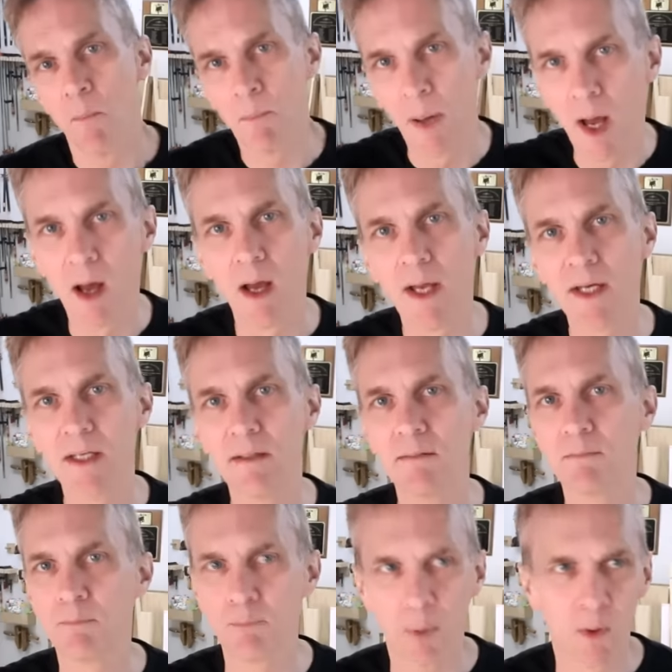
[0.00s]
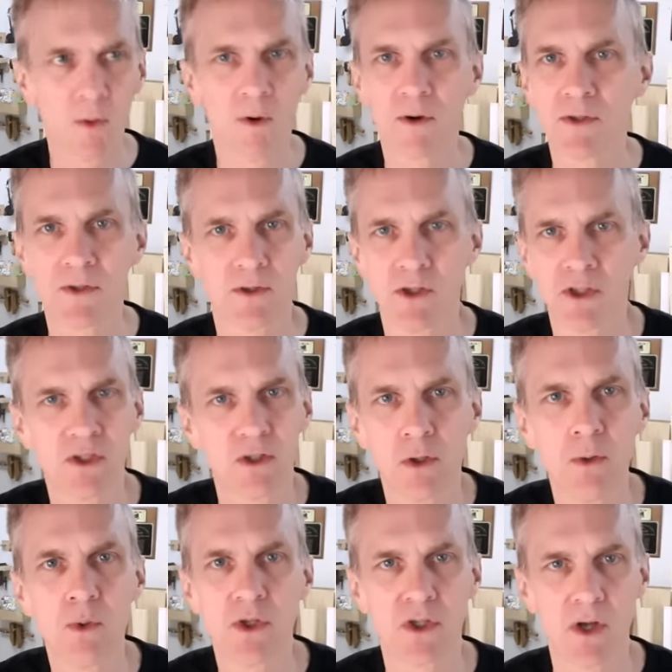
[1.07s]
Pine boards are just
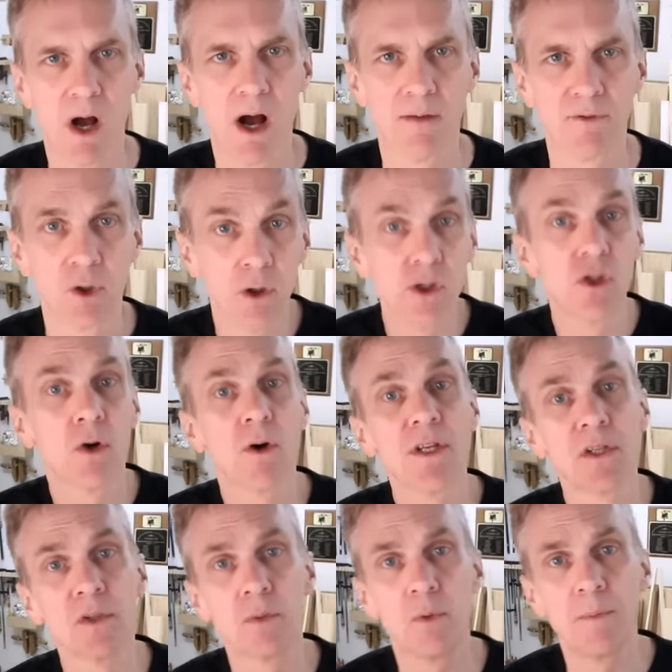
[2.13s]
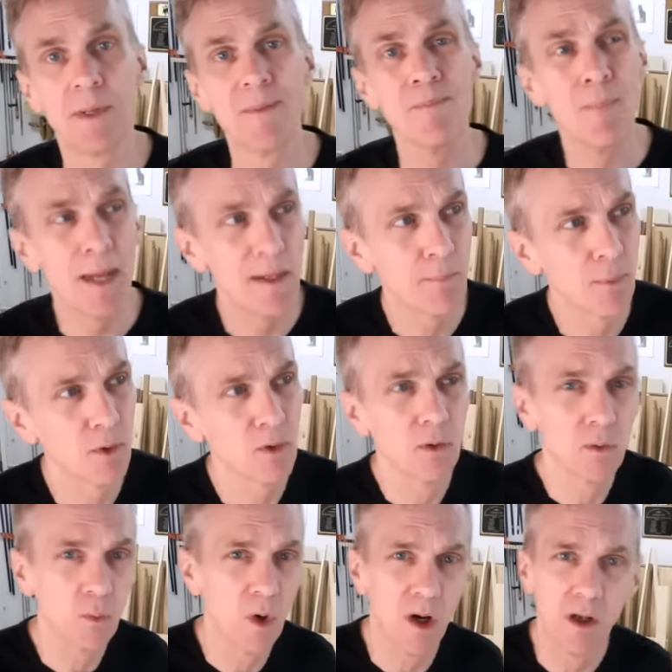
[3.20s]
too soft. Good choices would be
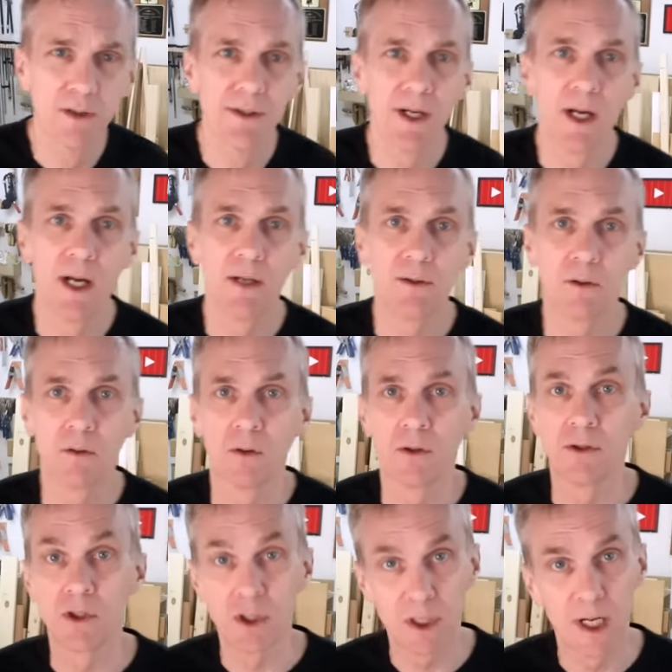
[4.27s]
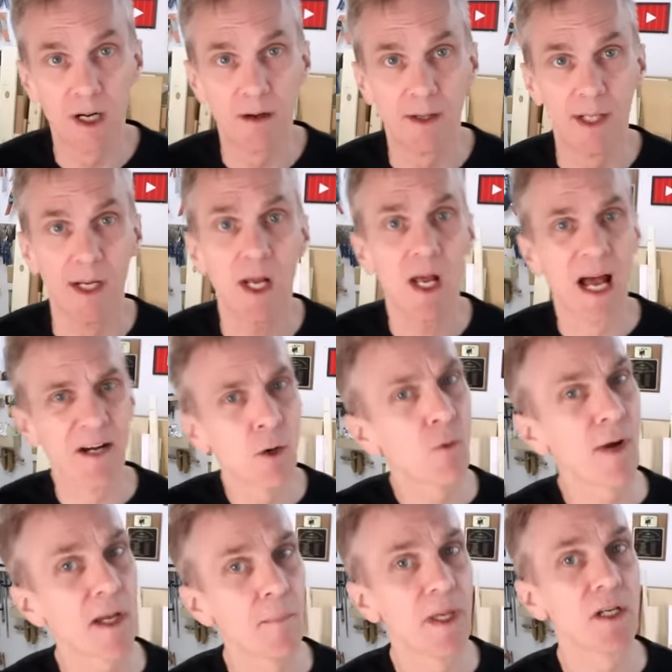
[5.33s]
maple, walnut, or cherry. I don't
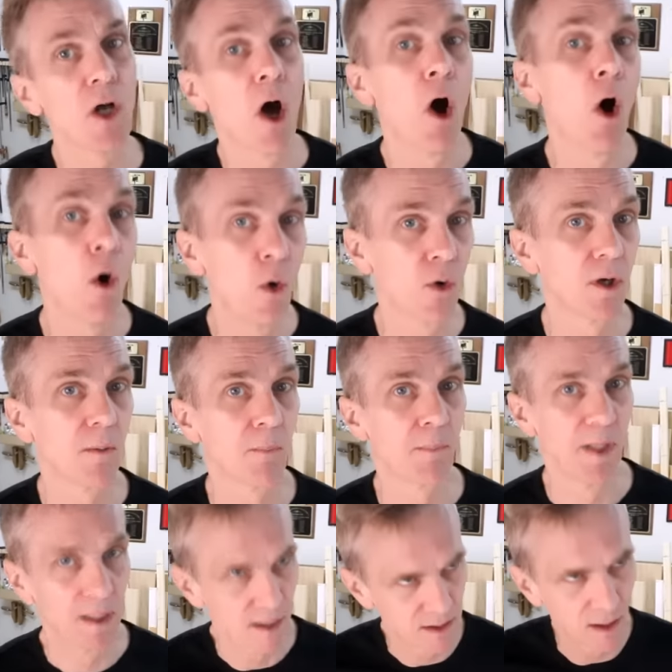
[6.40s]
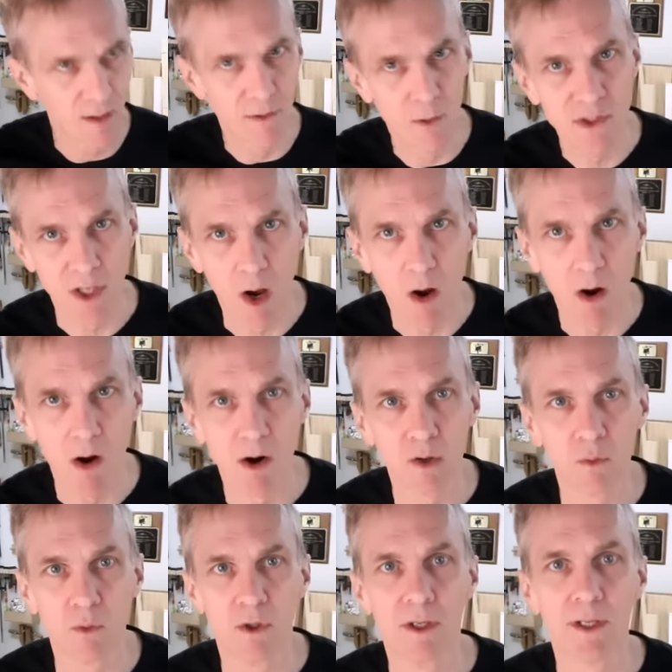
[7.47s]
recommend oak because although it's a
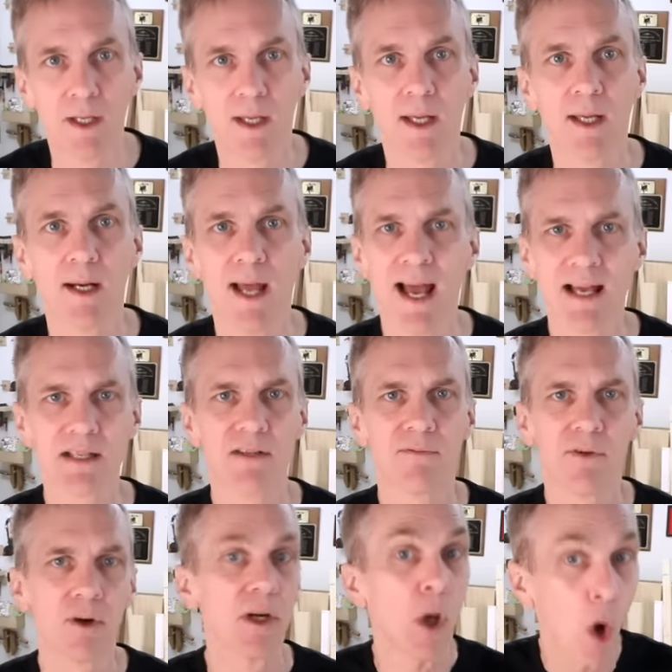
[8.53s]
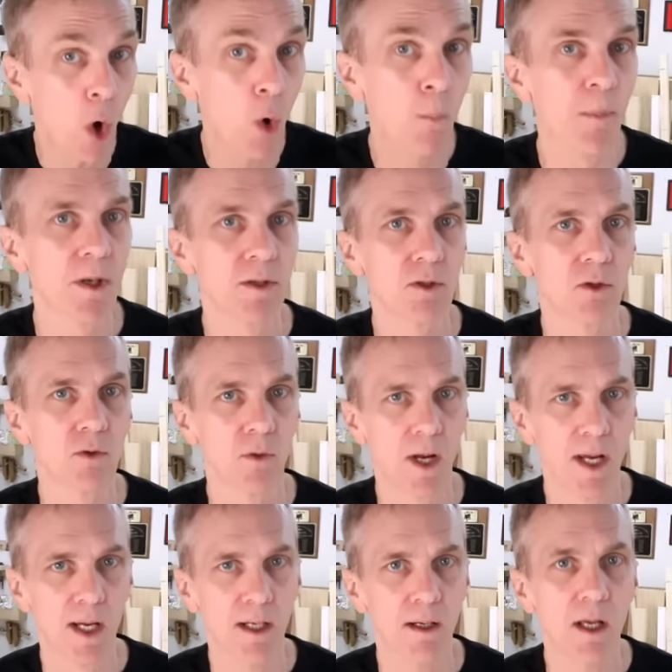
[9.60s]
hardwood, it has a very open
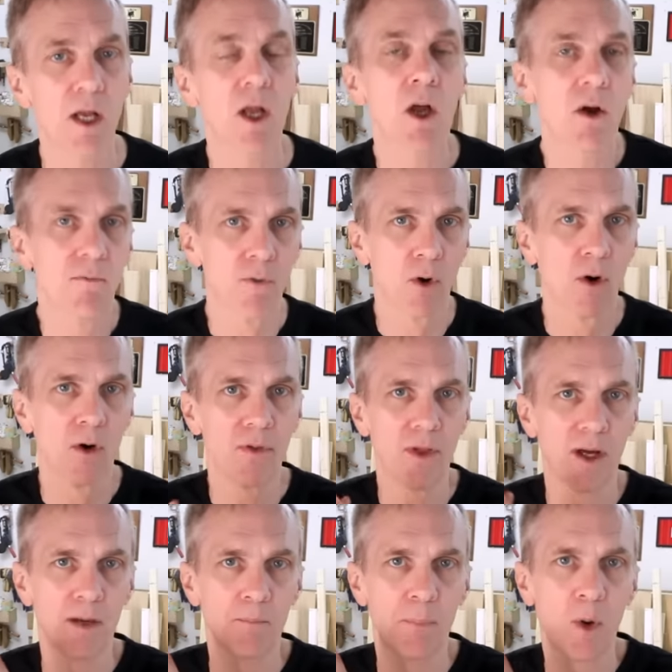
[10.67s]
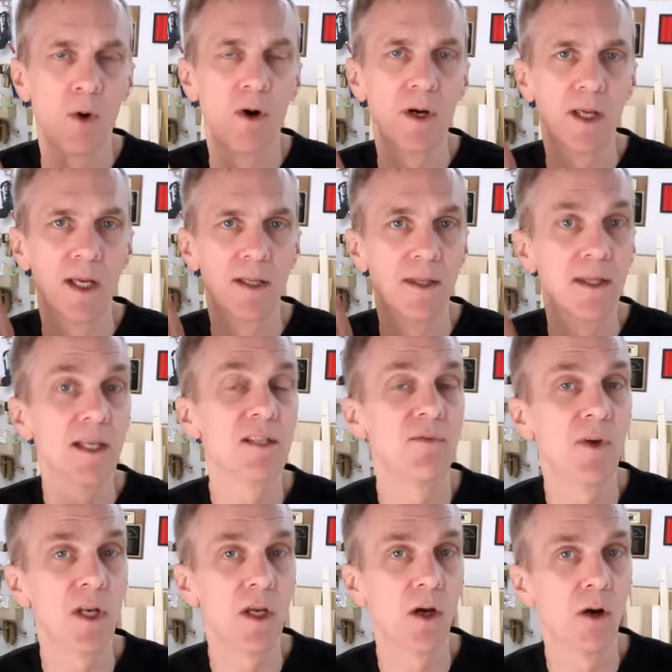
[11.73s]
grain. For the board in this
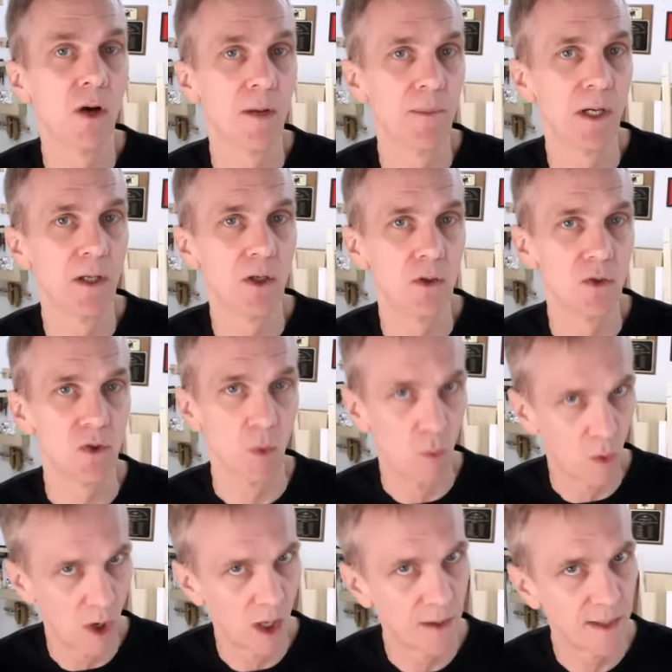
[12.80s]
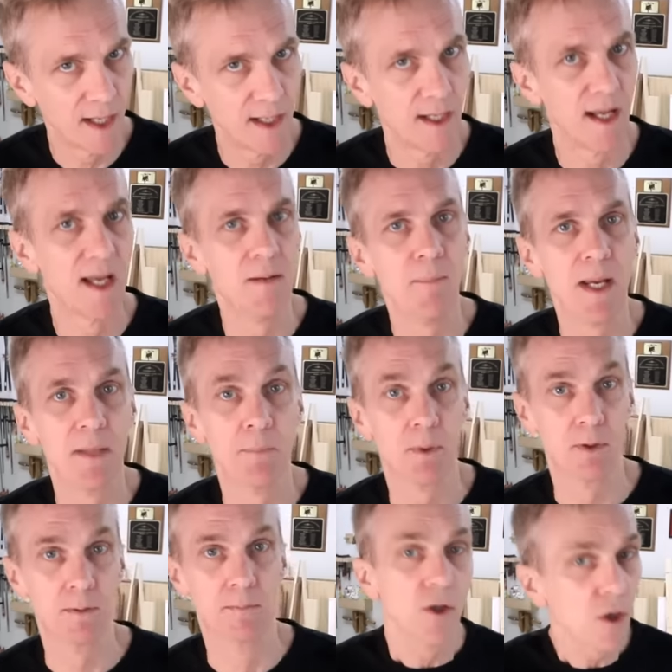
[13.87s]
video, I'm gonna use walnut and
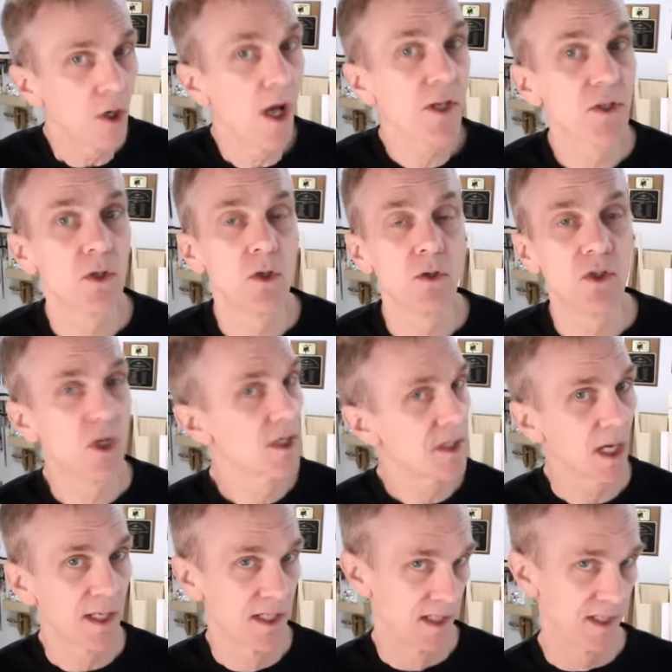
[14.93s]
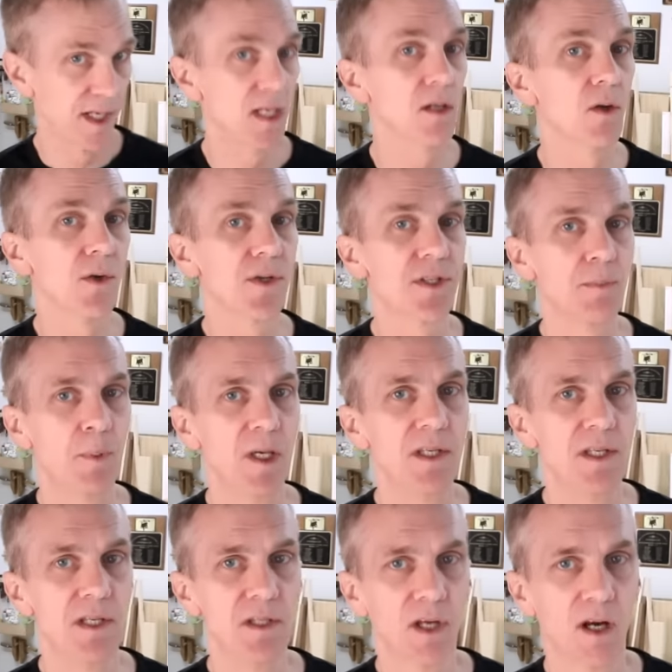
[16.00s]
maple. You could also use just a single
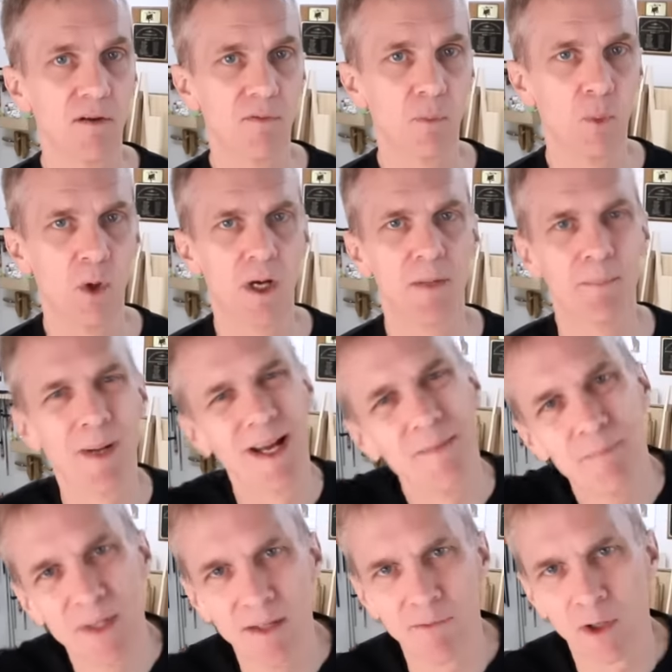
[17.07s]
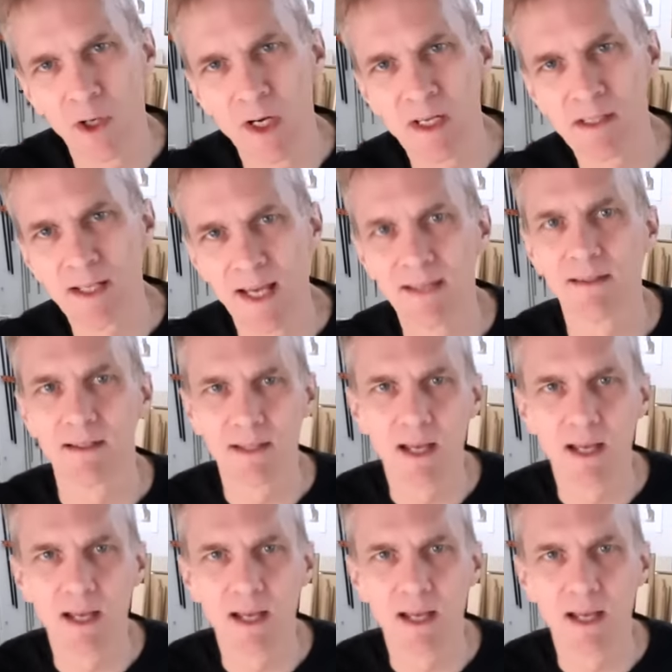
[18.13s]
species of wood, but if you're gonna take the